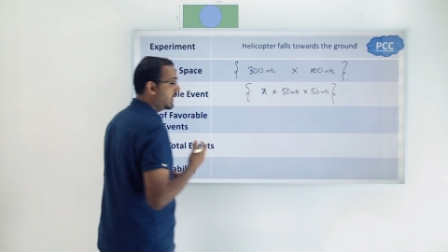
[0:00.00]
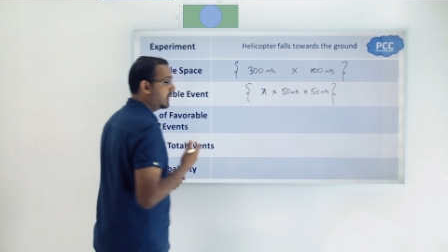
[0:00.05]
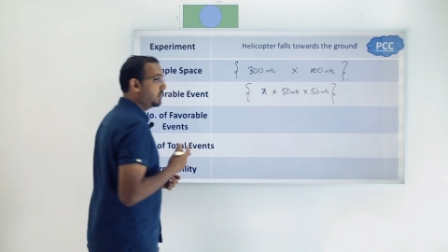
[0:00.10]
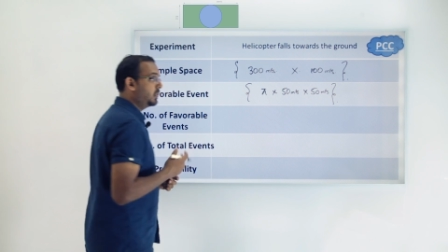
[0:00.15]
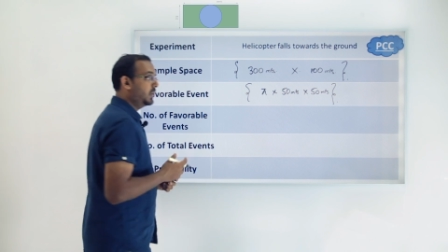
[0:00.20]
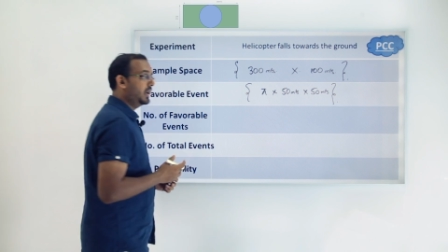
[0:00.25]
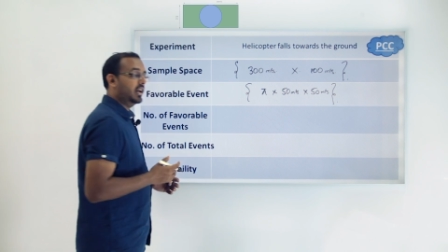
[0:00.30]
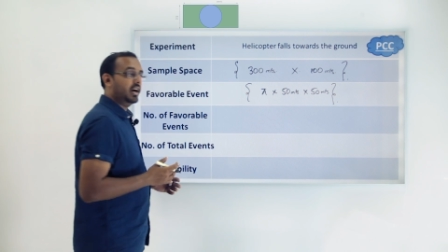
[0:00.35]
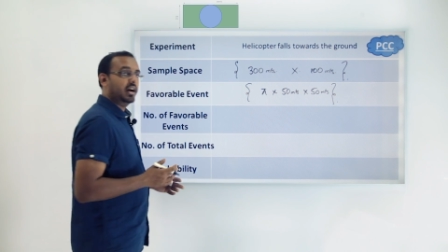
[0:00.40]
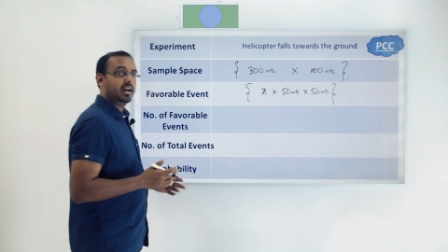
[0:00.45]

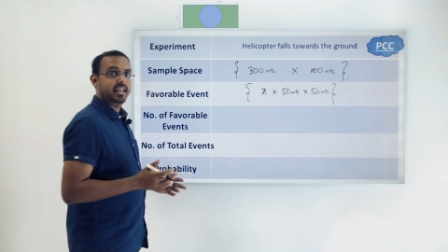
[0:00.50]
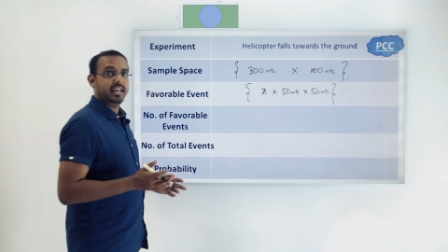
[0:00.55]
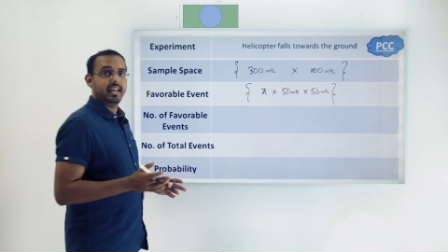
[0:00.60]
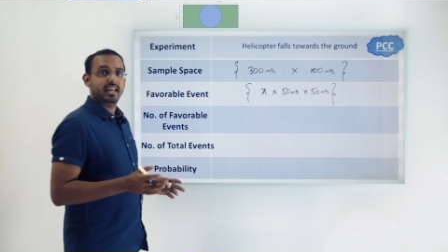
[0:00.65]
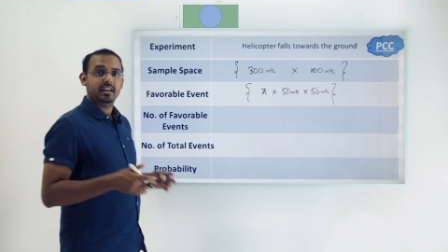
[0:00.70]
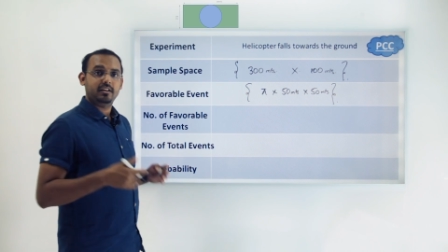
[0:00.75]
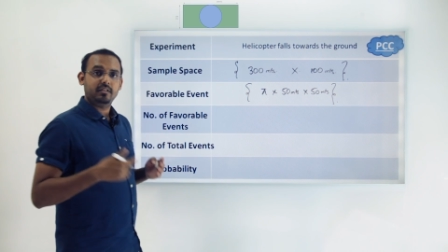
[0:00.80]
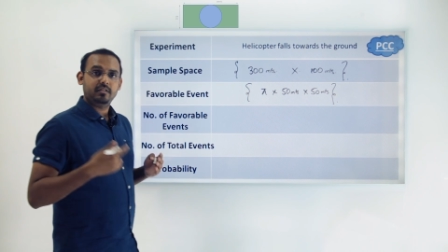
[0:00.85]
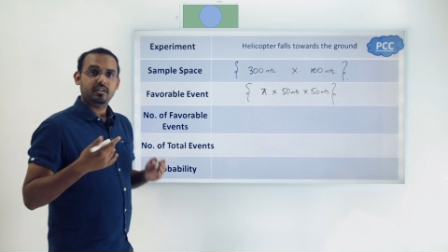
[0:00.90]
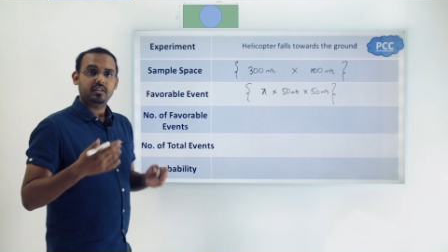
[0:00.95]
will
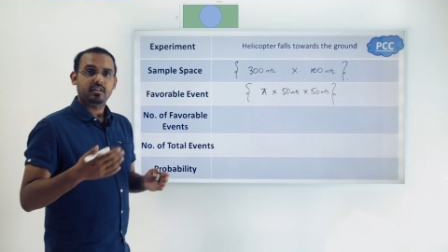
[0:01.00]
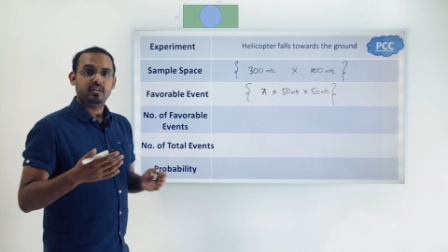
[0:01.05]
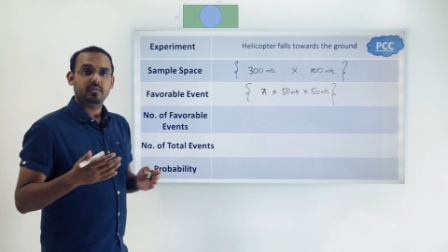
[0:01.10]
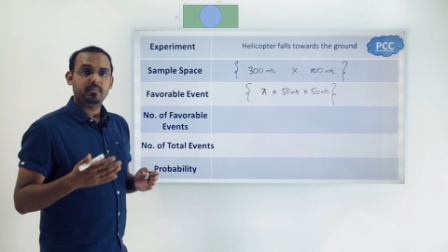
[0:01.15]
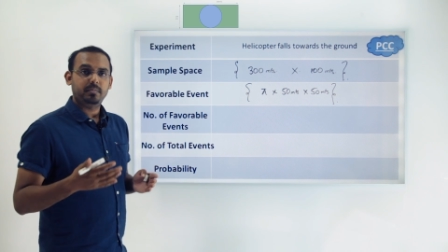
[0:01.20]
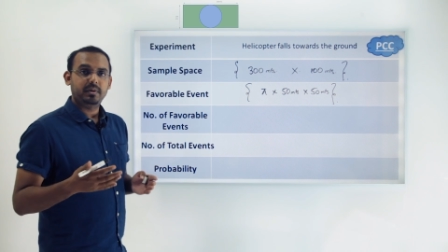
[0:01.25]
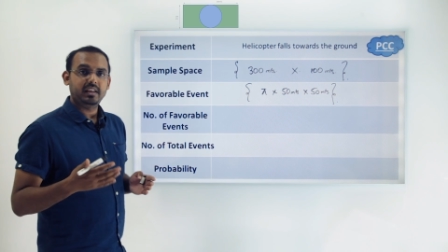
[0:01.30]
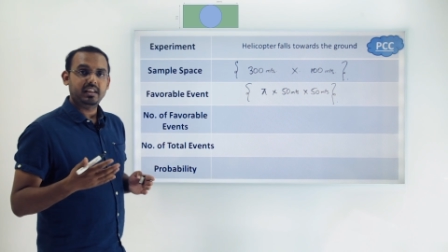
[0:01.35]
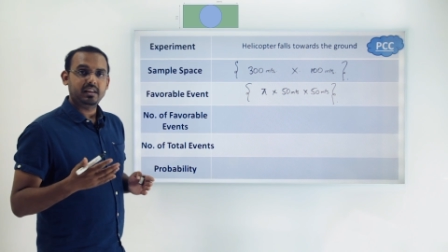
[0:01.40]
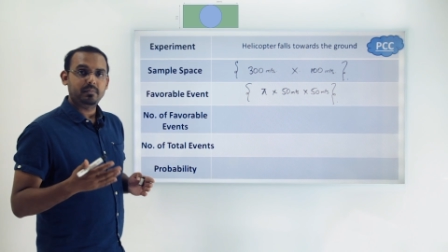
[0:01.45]
again
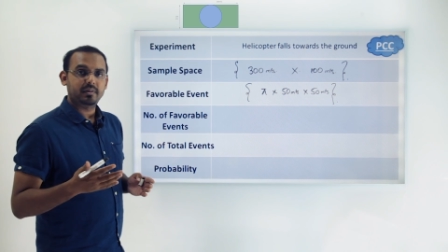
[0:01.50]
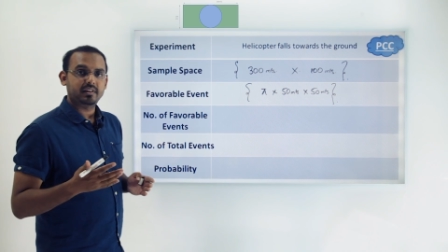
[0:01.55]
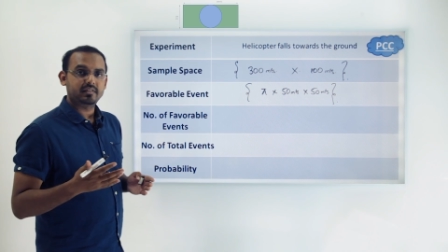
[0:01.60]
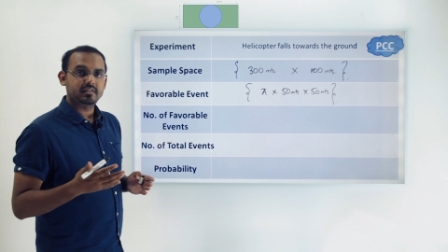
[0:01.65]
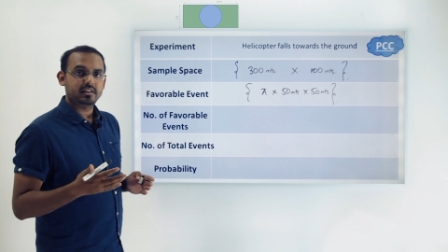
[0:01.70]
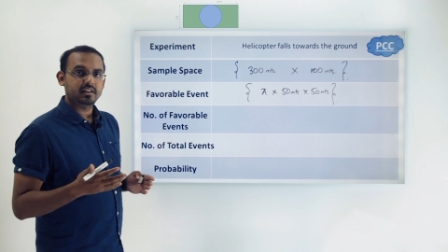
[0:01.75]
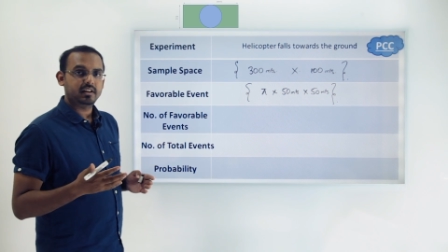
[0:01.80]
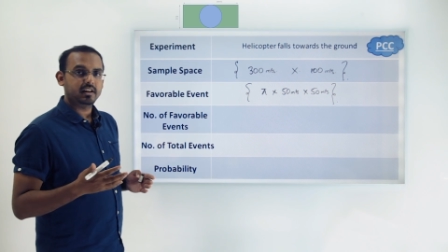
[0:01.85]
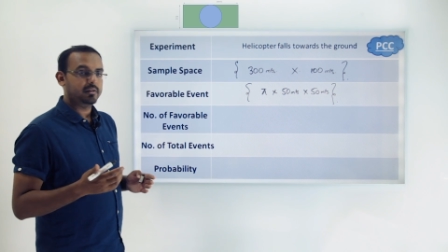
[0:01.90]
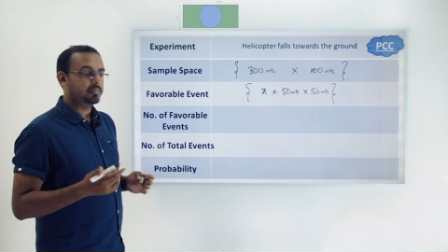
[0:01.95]
be
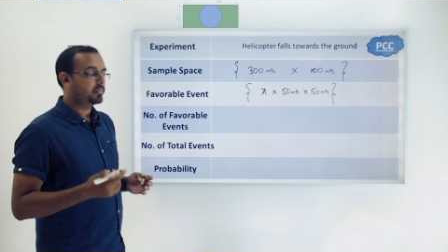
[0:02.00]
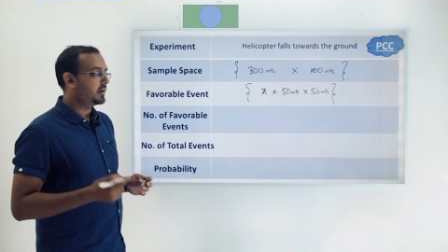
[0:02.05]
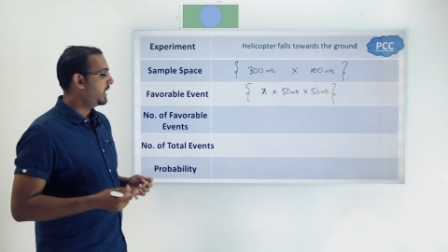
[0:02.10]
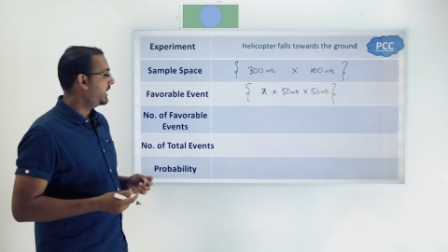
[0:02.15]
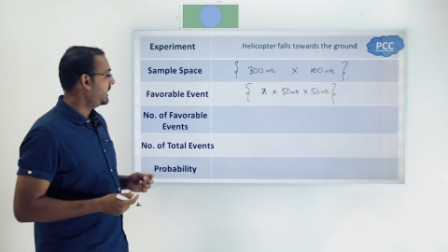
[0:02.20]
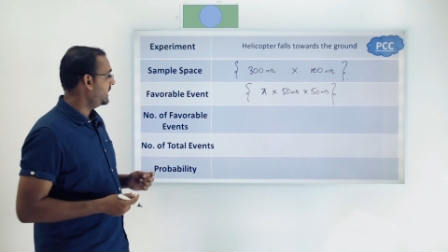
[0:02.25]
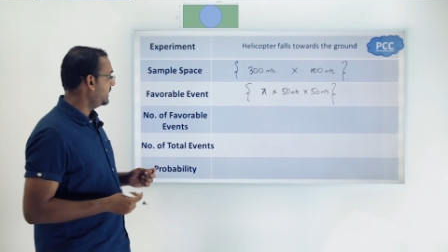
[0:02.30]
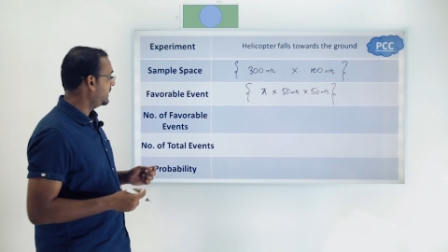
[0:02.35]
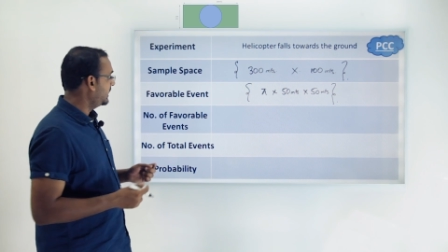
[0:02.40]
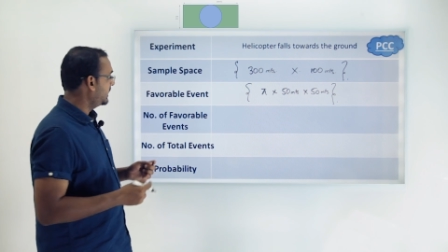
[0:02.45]
represented
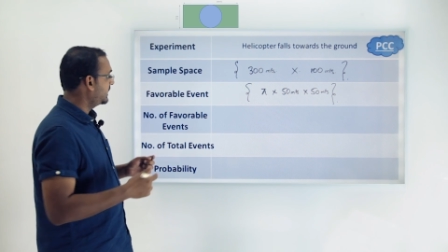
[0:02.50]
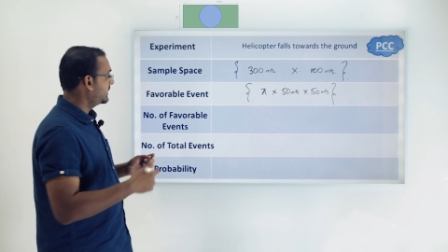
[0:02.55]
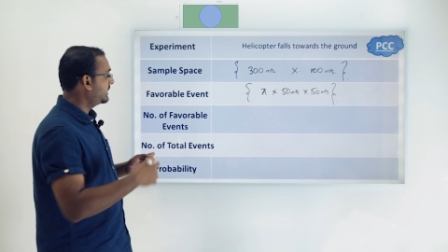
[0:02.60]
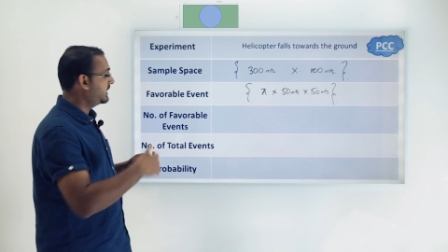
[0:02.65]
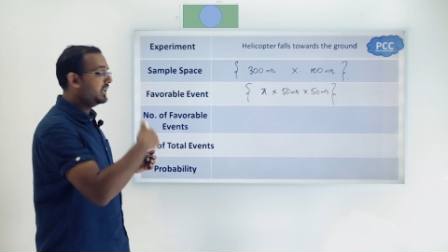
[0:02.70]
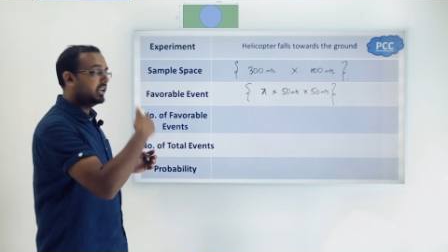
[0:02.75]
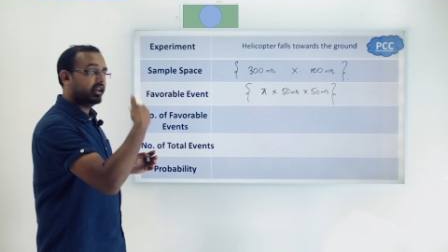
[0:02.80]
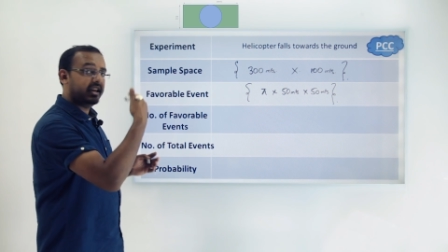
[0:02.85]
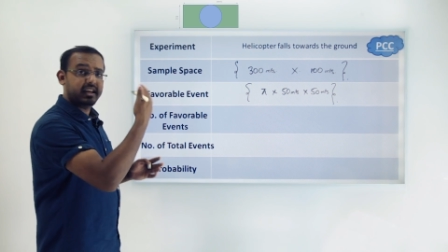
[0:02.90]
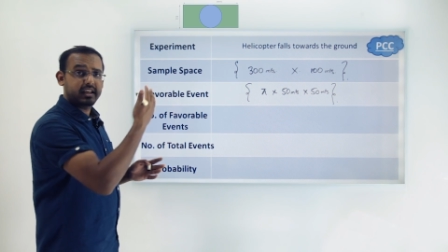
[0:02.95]
by the
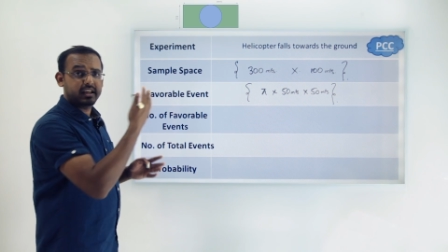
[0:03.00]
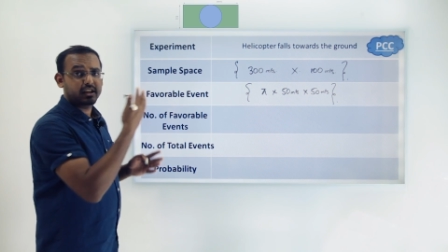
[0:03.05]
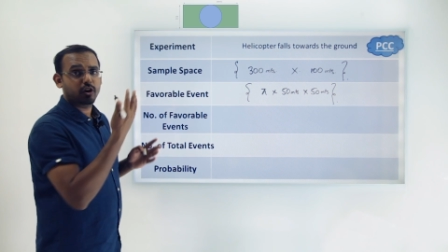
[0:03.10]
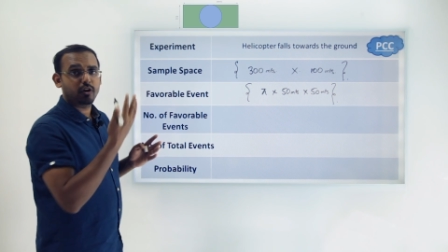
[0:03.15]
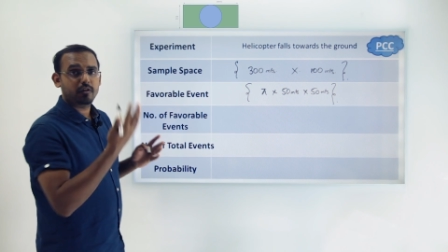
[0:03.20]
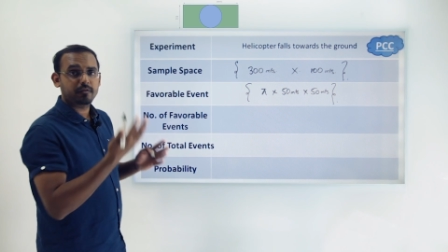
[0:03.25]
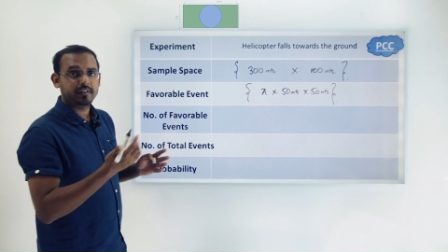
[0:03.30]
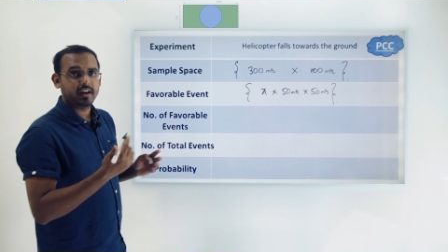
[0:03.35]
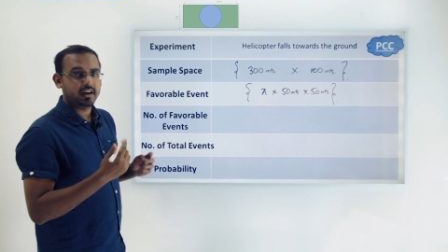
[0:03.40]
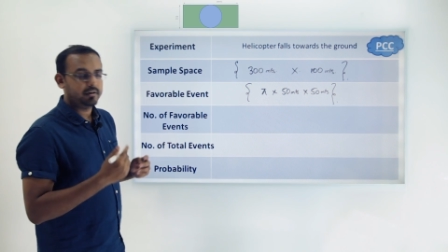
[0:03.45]
area
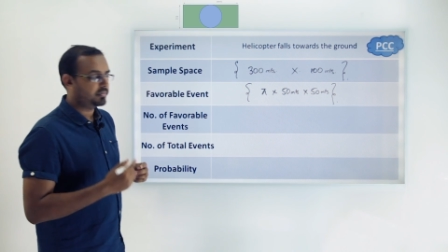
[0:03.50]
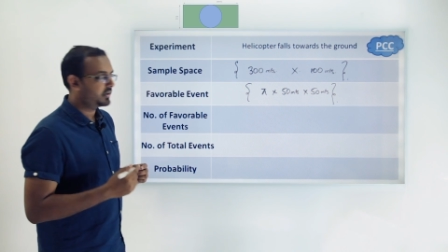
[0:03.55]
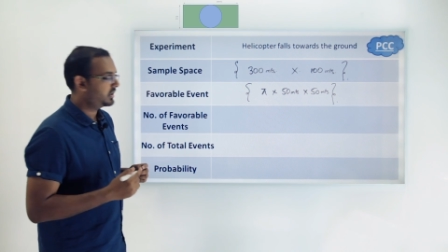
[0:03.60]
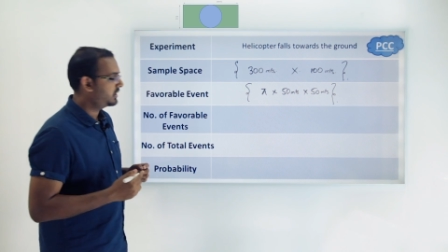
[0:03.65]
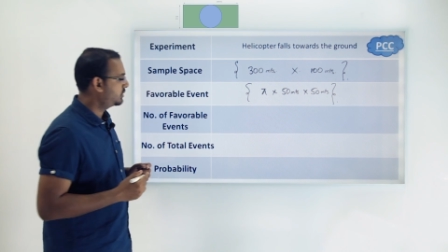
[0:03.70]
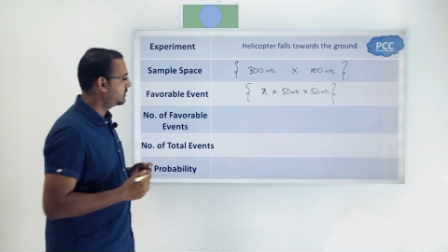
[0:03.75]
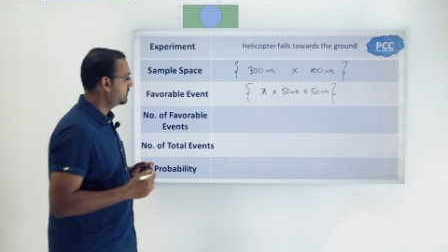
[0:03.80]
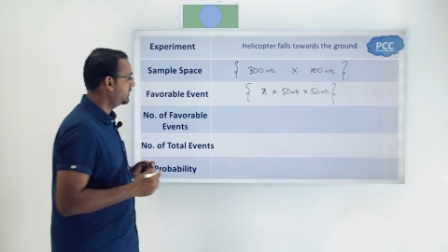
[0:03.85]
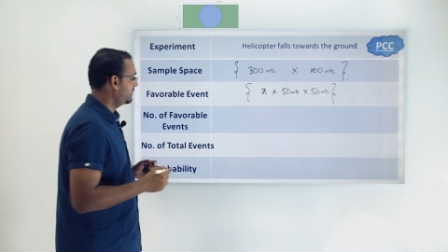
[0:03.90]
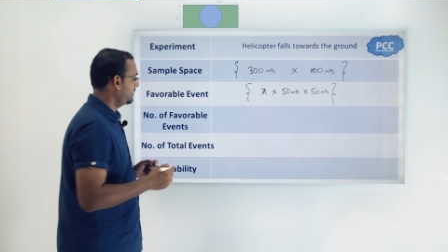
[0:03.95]
of that
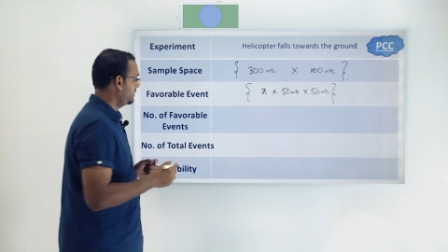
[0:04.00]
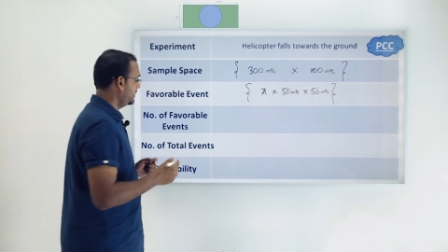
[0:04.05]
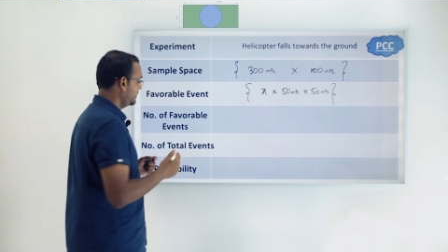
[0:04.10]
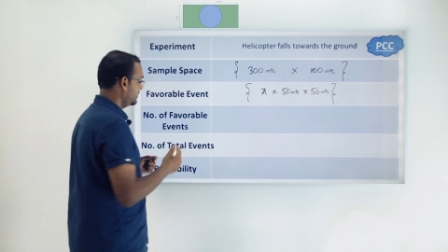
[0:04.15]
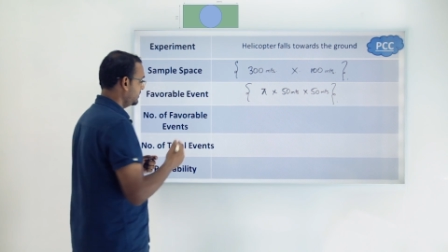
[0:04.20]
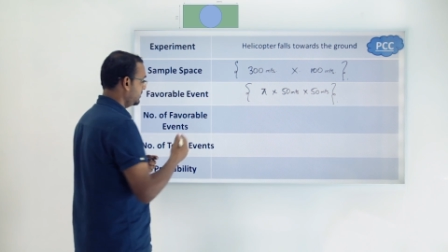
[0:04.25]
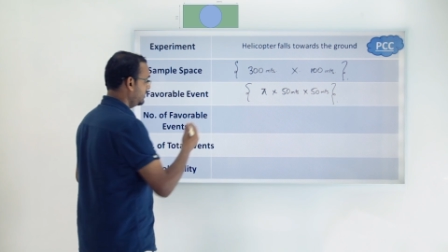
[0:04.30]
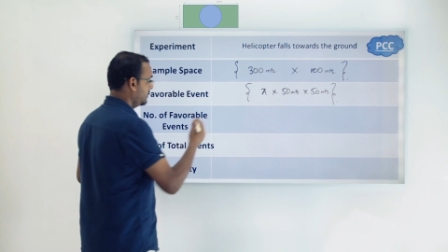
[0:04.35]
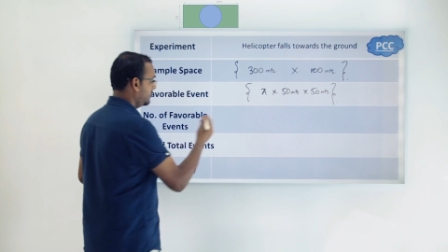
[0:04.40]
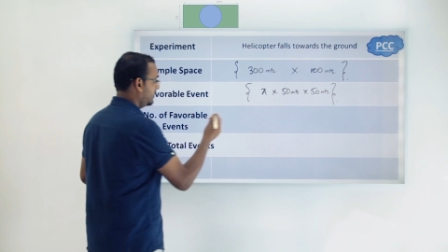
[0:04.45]
particular region.